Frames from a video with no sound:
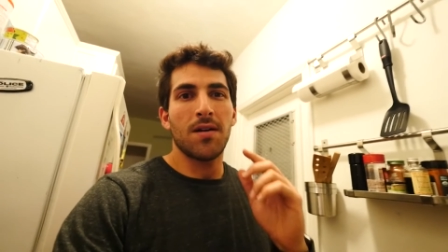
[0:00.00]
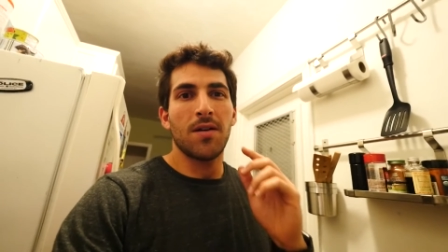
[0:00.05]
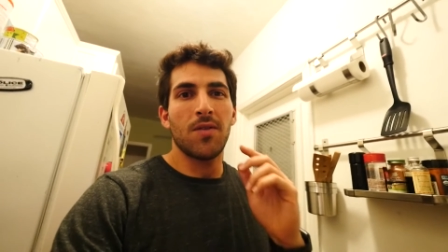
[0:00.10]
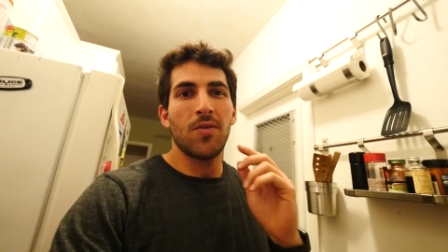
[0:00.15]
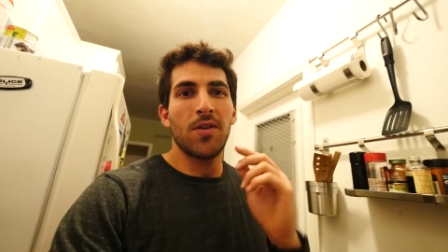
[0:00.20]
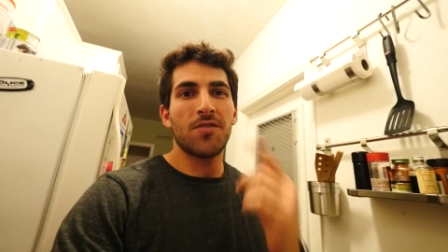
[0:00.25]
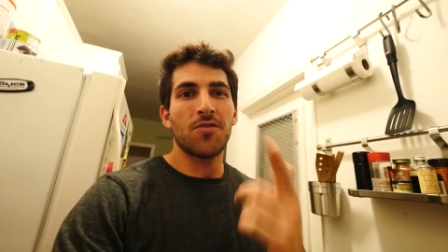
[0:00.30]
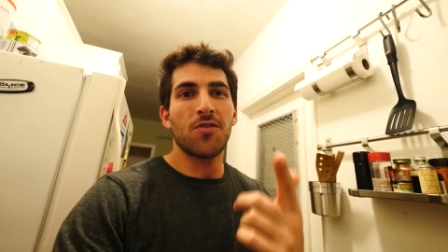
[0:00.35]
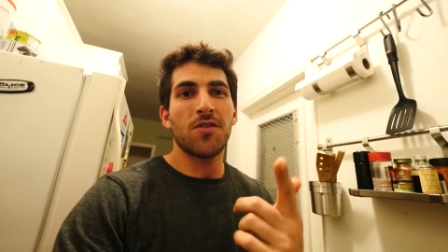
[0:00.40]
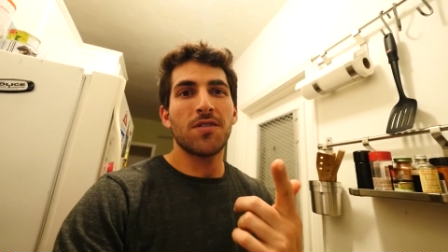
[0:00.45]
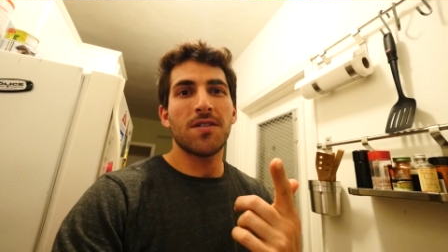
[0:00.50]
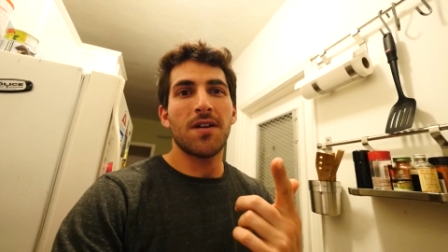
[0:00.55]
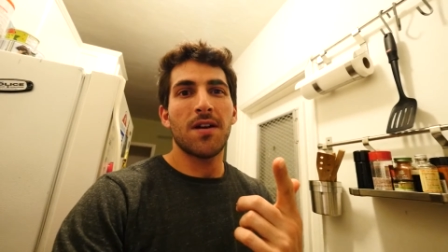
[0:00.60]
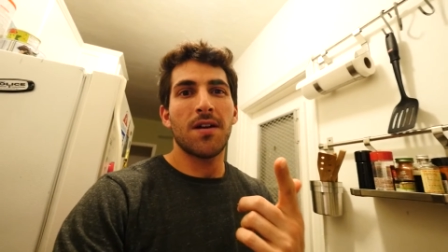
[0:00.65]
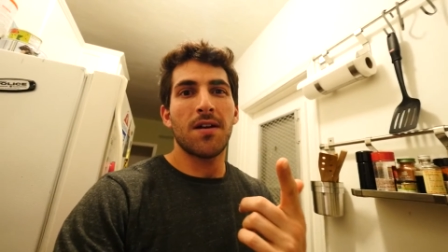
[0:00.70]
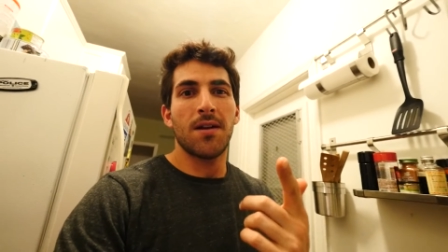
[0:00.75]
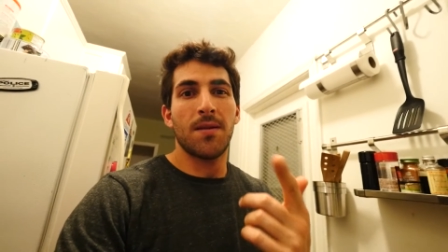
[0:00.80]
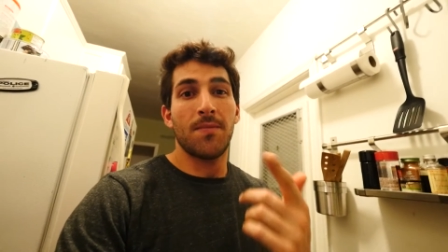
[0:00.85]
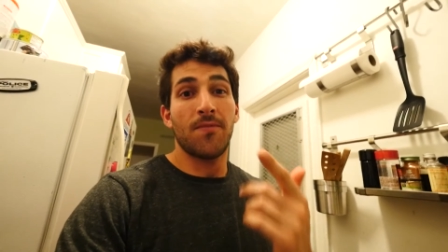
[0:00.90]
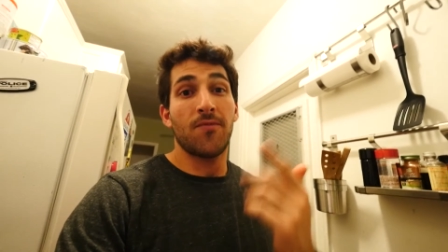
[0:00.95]
less cook
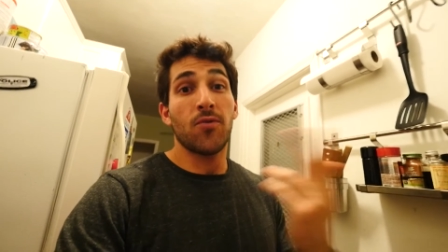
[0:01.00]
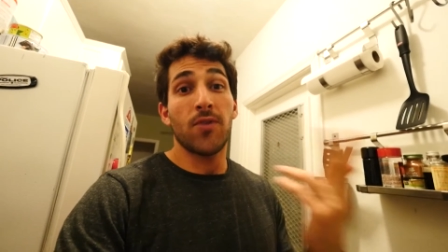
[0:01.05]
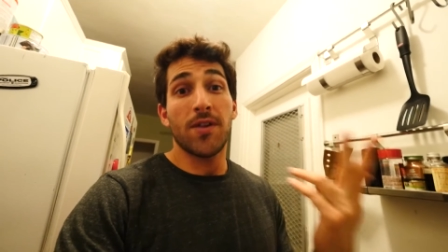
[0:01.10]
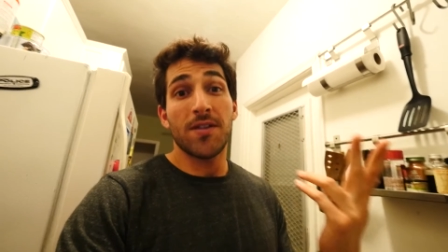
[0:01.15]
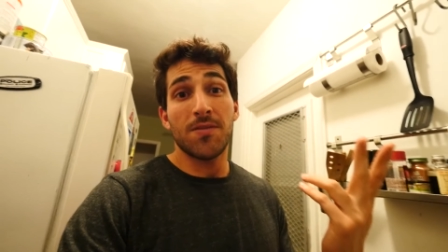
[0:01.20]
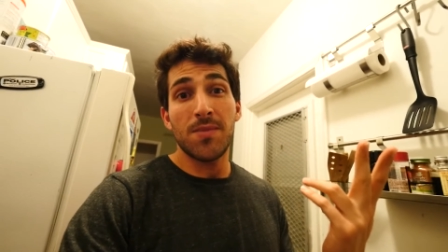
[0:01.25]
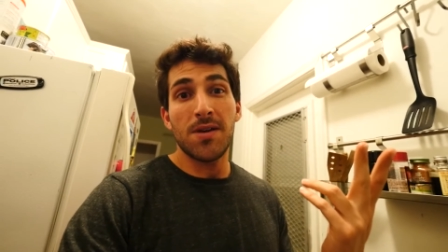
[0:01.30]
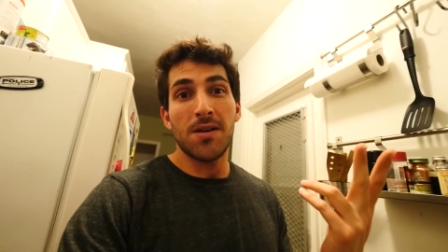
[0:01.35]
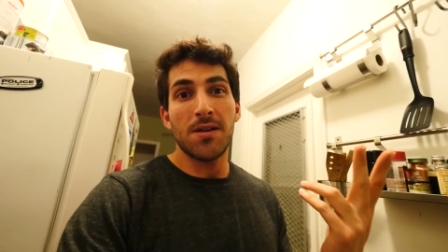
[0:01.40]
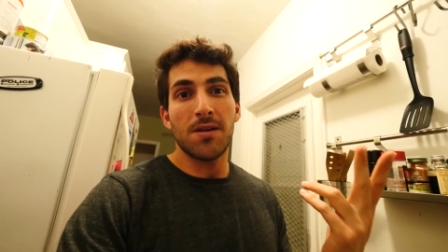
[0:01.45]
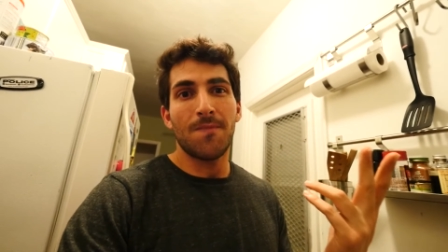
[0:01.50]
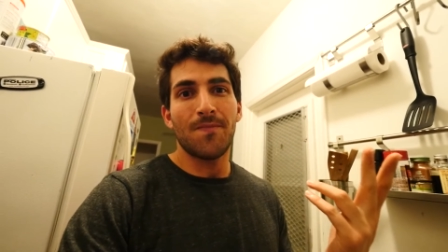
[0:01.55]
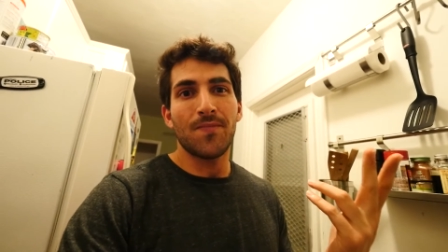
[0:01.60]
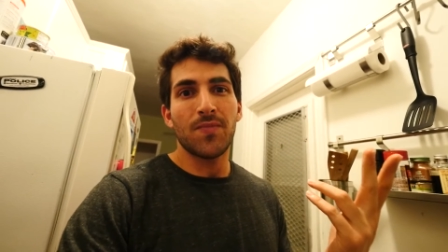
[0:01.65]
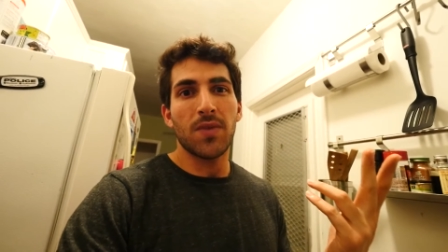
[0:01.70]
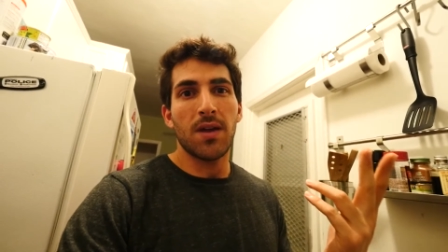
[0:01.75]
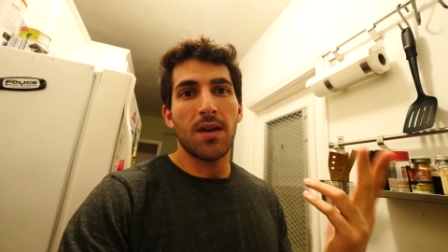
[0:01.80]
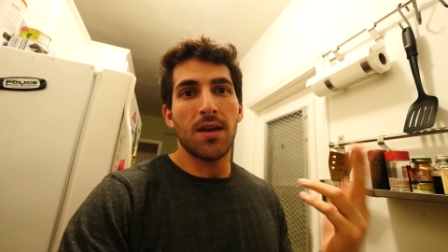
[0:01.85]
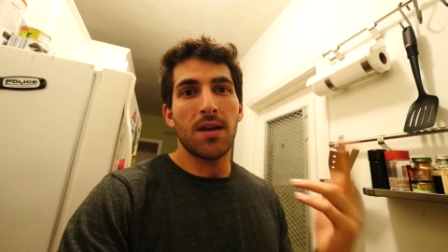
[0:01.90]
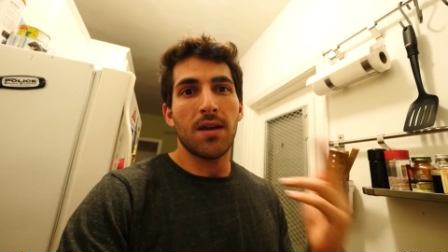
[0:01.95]
time for less meat
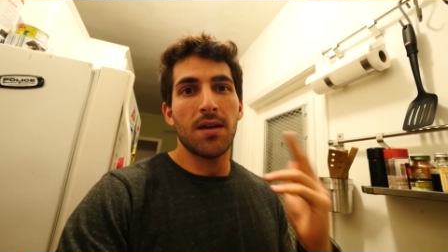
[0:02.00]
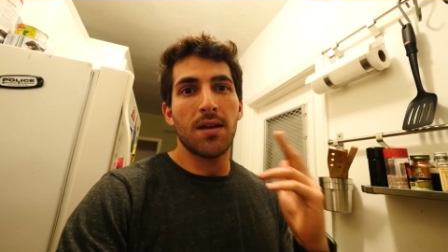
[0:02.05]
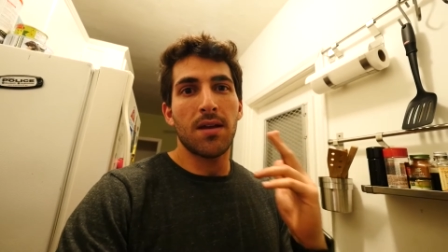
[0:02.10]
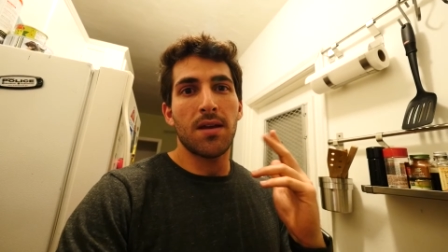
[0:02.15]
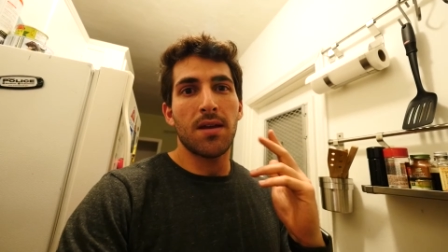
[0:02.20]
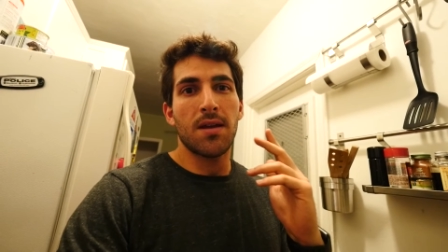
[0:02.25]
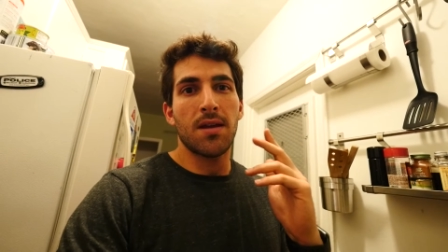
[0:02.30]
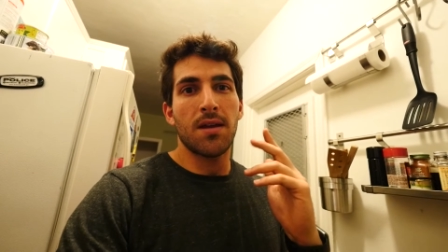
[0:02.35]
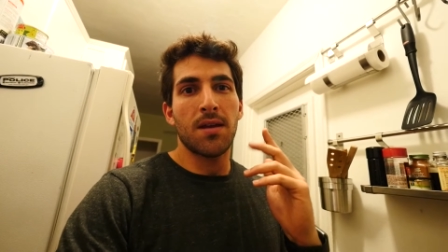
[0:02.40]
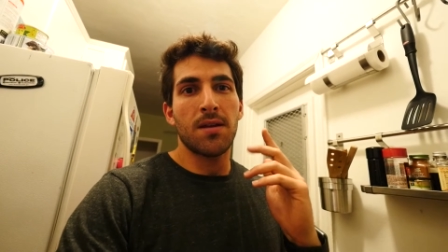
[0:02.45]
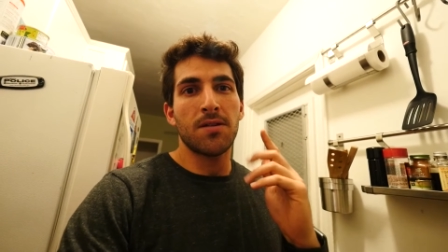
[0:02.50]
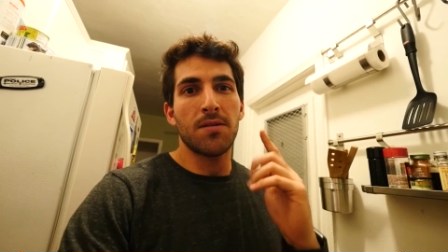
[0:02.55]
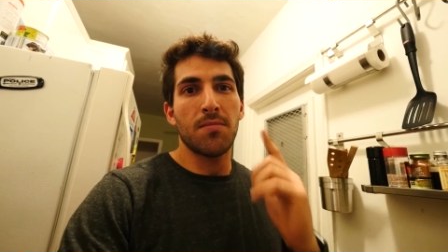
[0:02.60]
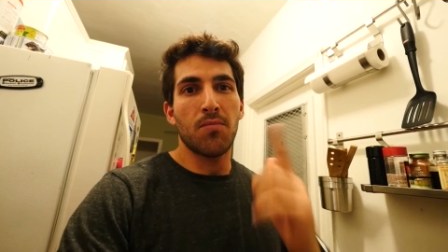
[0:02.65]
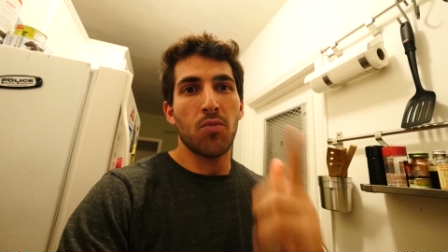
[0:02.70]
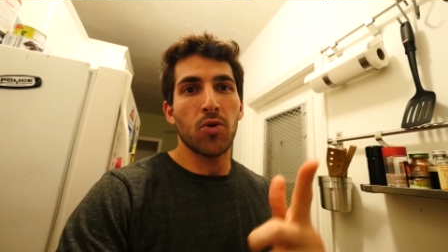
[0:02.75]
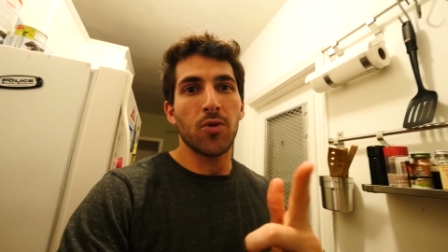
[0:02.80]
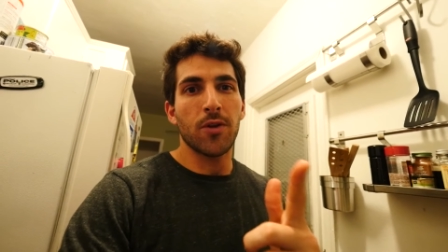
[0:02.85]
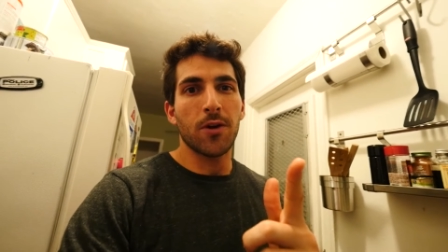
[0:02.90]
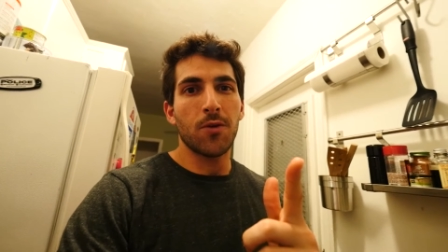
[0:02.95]
and
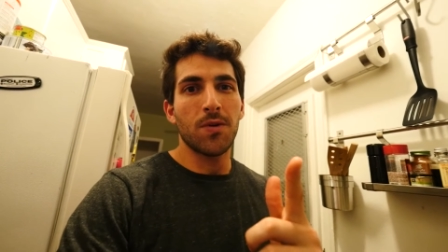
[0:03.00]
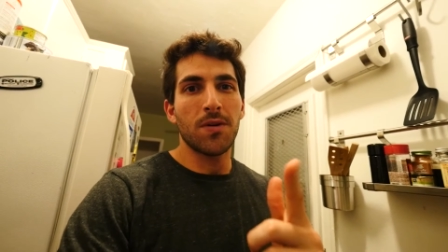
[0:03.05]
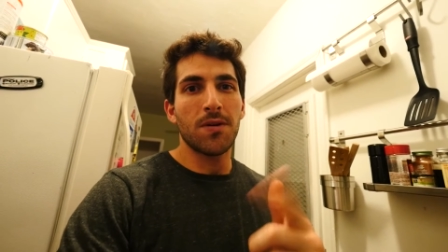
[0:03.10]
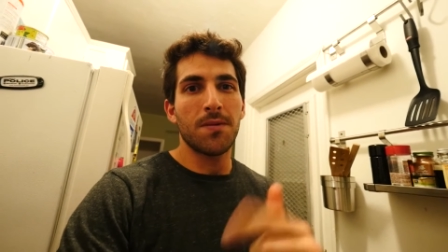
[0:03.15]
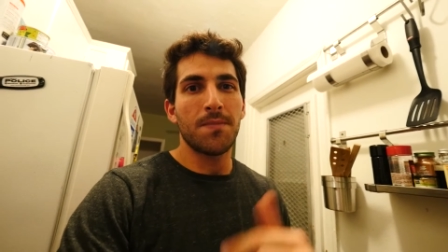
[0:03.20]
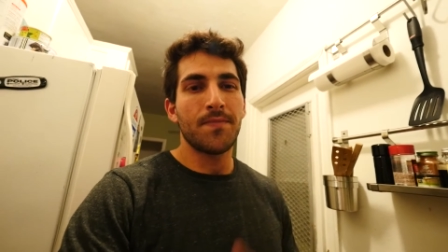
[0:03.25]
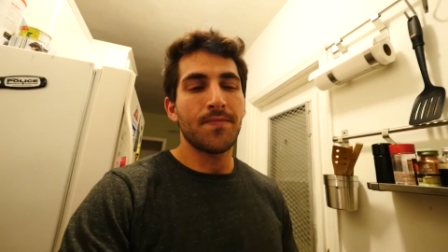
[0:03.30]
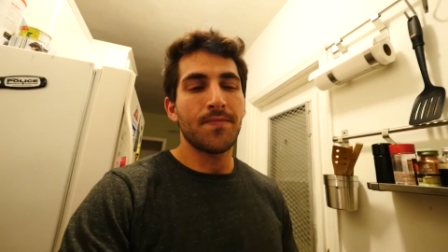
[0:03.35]
more liquid.